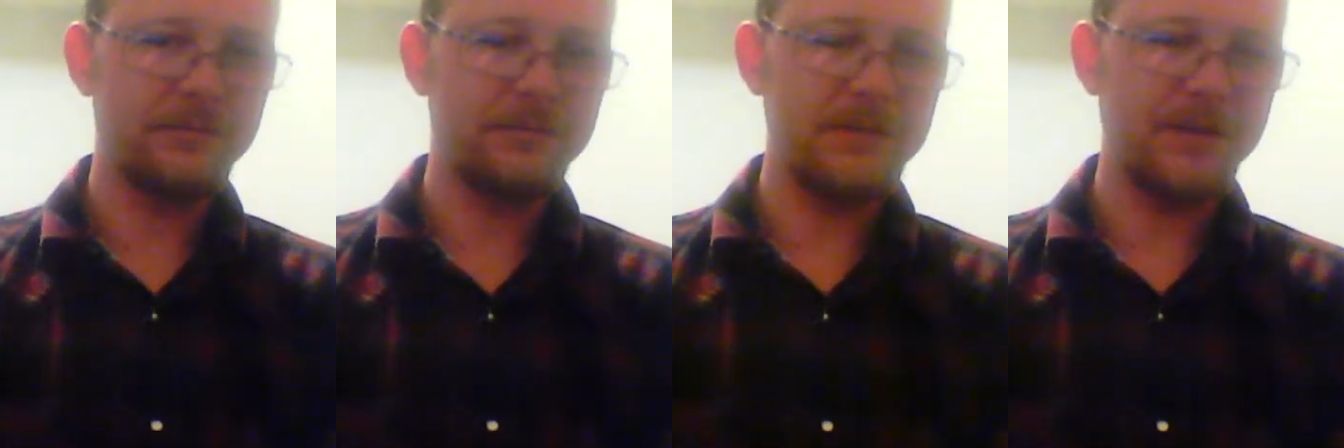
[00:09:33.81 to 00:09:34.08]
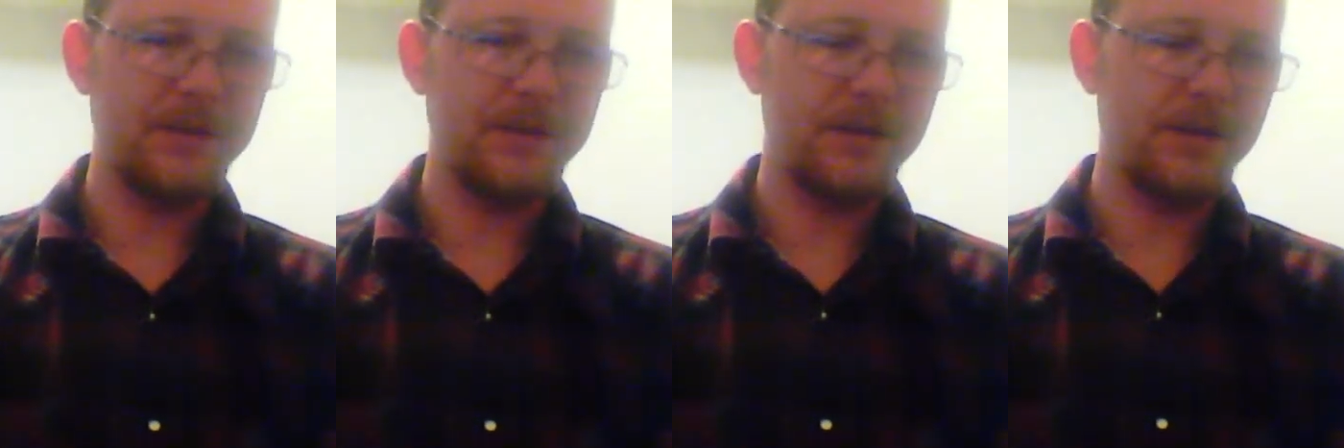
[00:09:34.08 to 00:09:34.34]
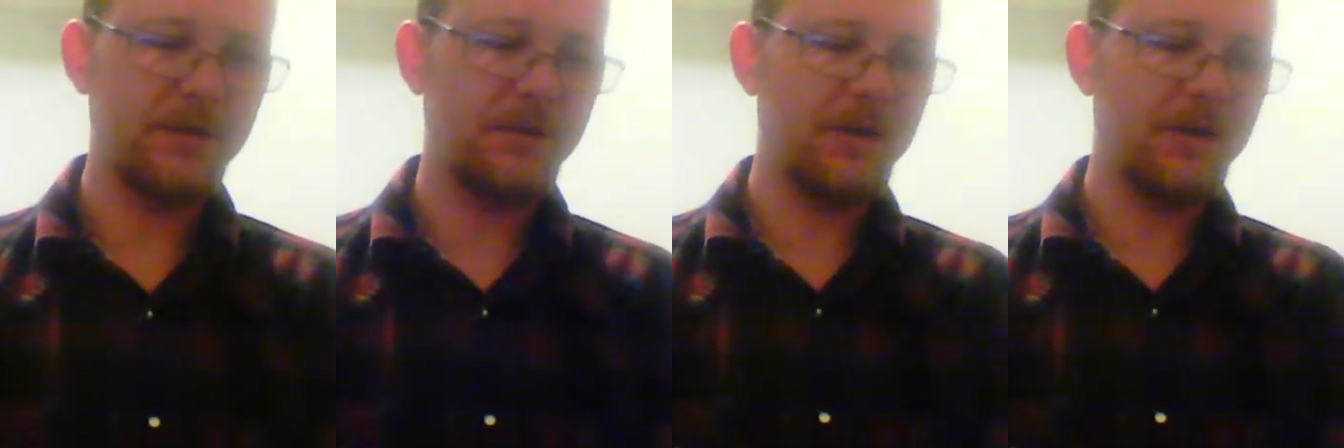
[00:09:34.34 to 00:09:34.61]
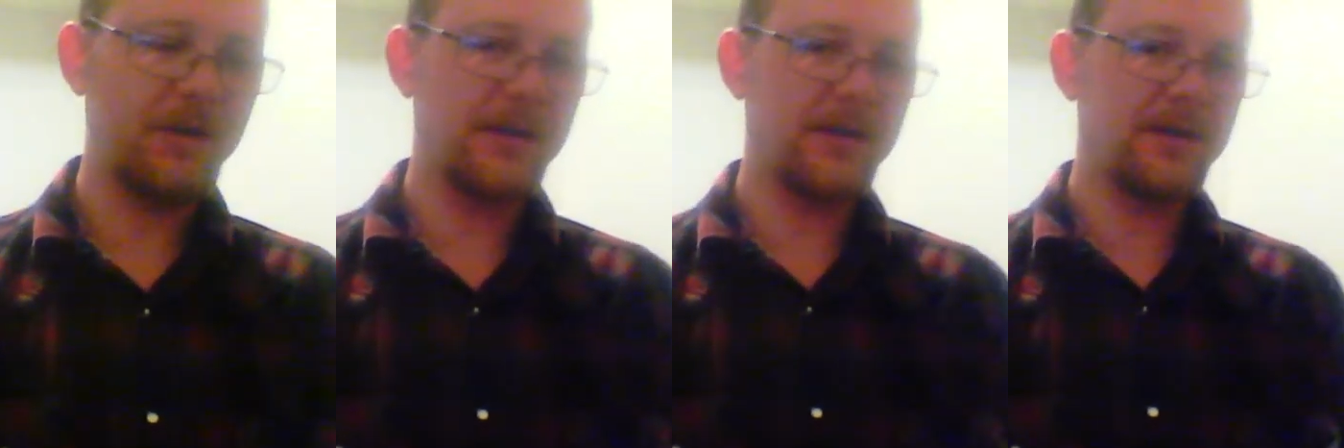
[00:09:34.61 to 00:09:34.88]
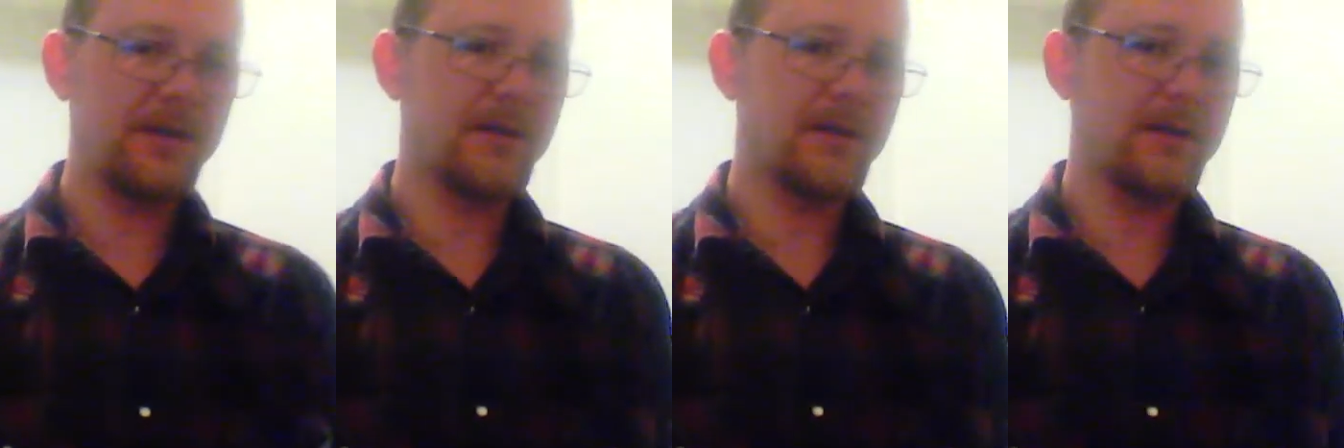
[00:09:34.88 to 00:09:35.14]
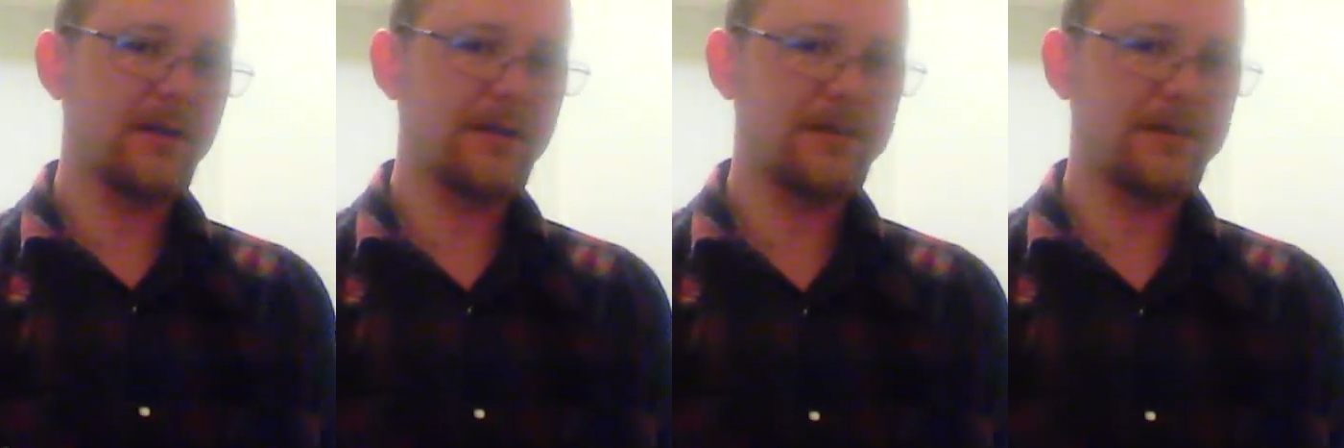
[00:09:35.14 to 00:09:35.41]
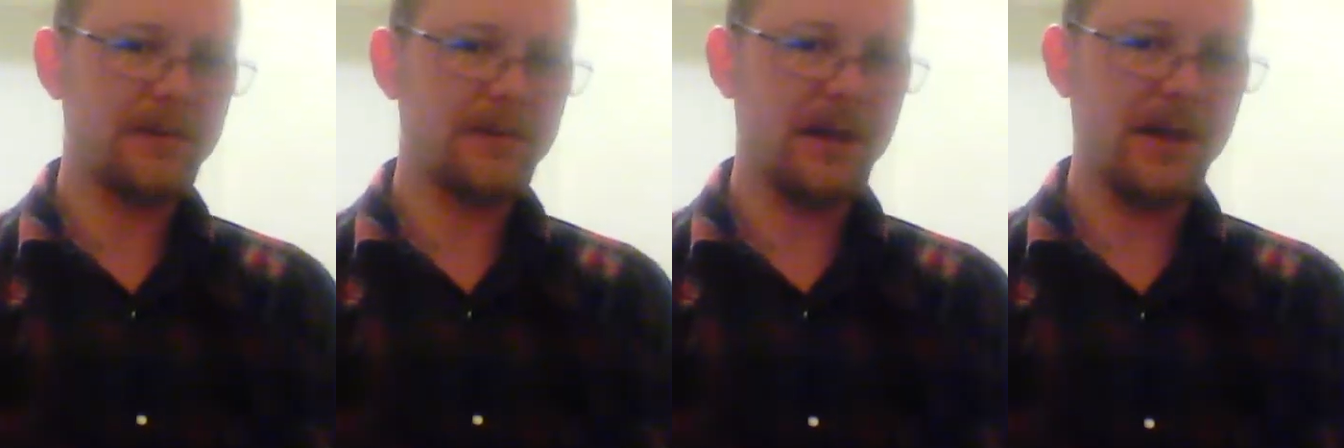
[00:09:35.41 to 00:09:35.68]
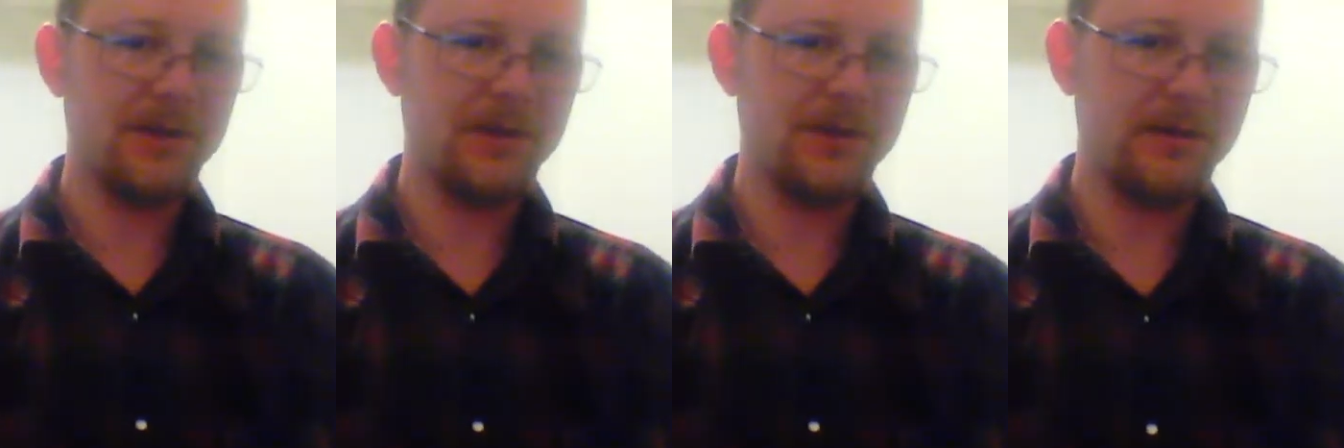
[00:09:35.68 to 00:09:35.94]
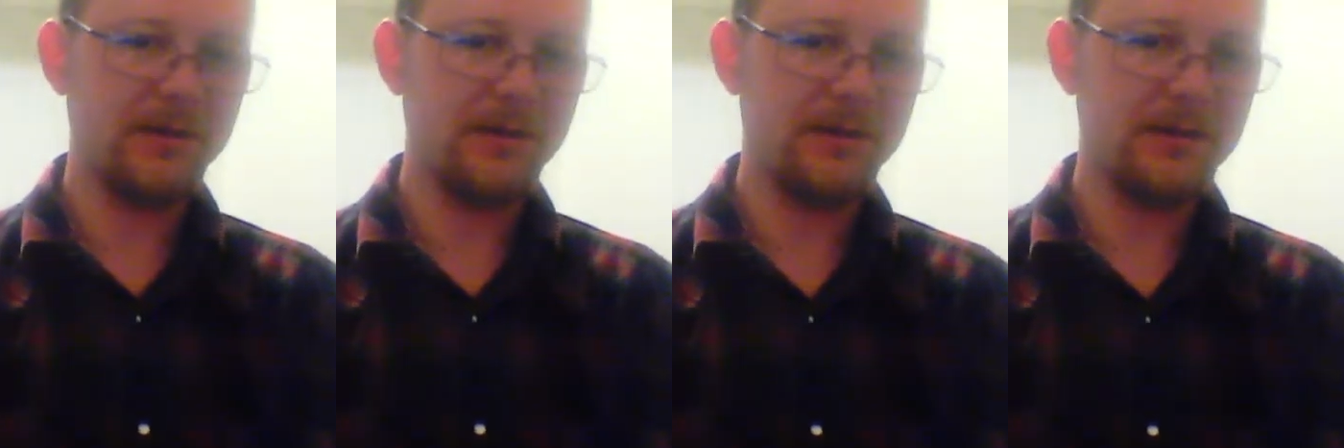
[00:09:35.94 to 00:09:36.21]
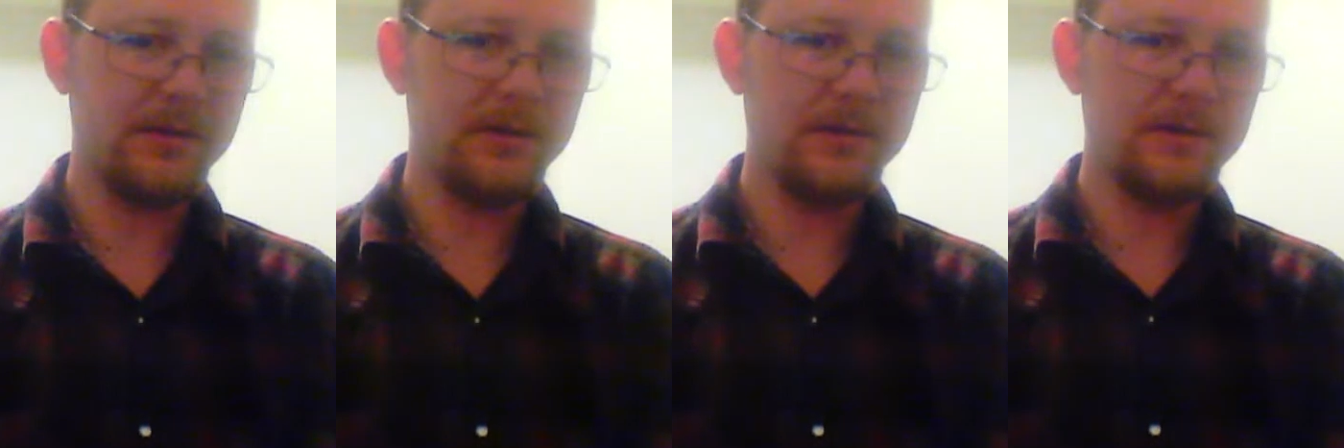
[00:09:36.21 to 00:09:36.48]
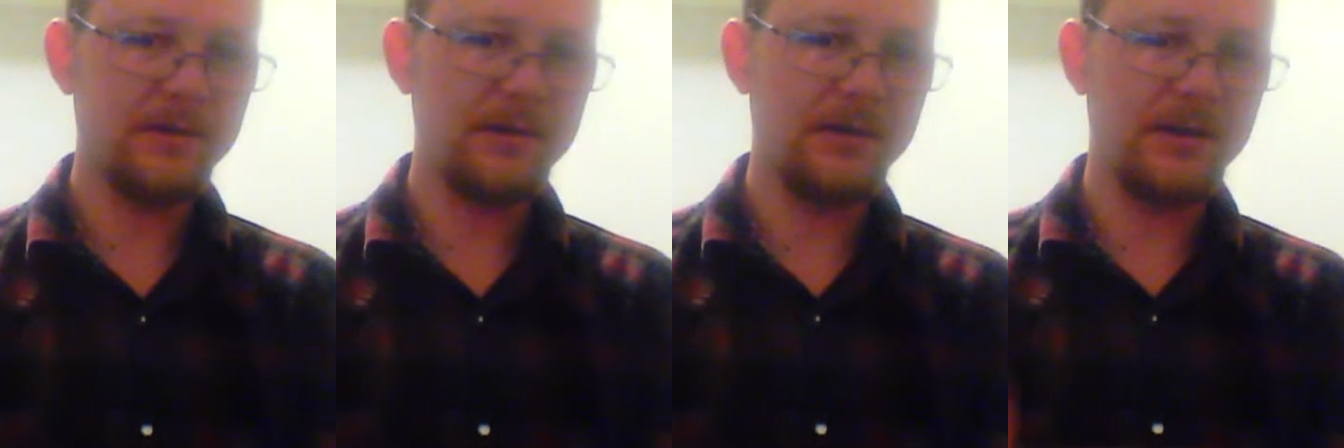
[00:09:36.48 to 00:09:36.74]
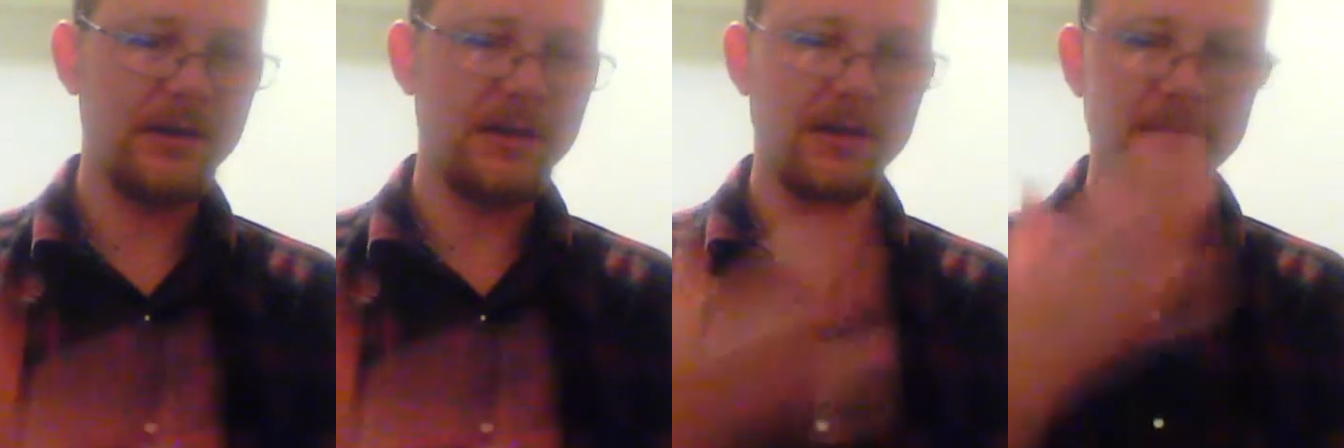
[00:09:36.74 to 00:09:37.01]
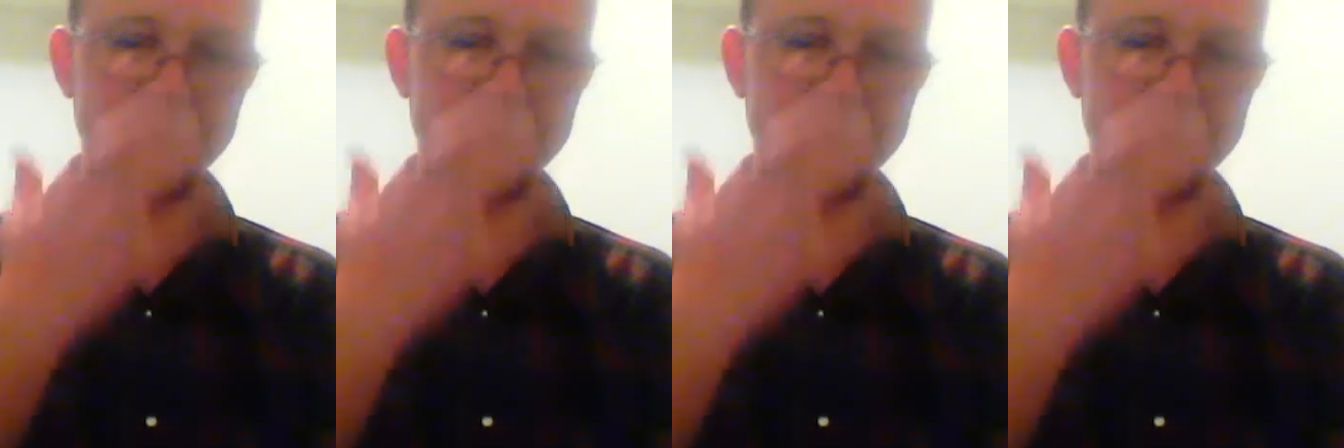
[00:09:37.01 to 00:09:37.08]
if I'm gonna buy a adjunct um,